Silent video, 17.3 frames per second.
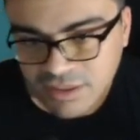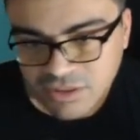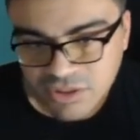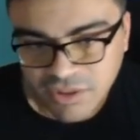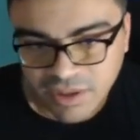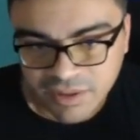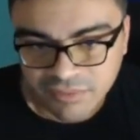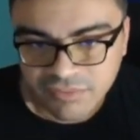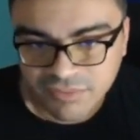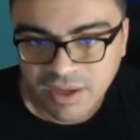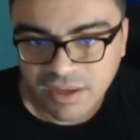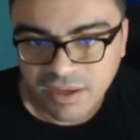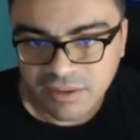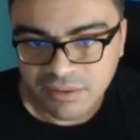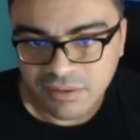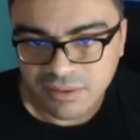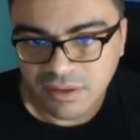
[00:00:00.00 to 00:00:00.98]
trying to
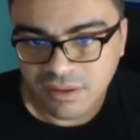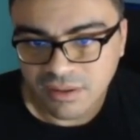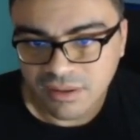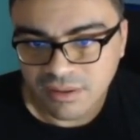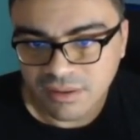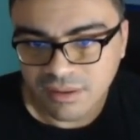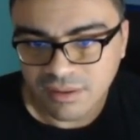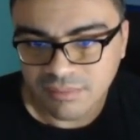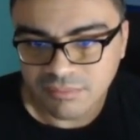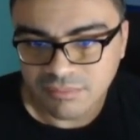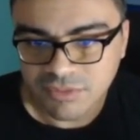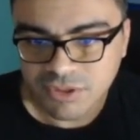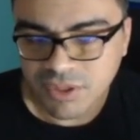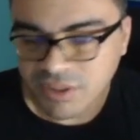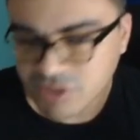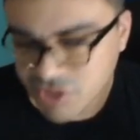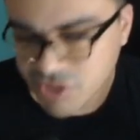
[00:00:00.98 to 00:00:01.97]
find um,
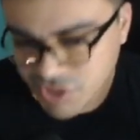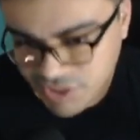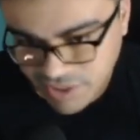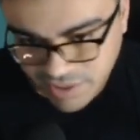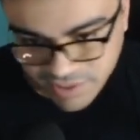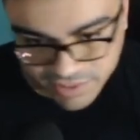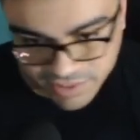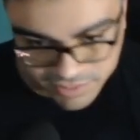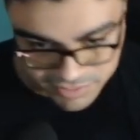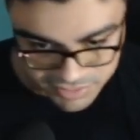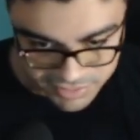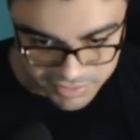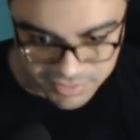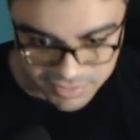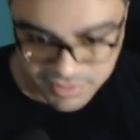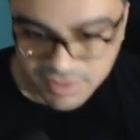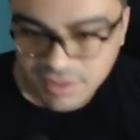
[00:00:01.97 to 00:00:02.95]
treasure chests
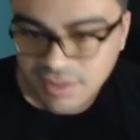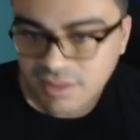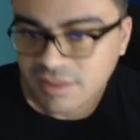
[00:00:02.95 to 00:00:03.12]
and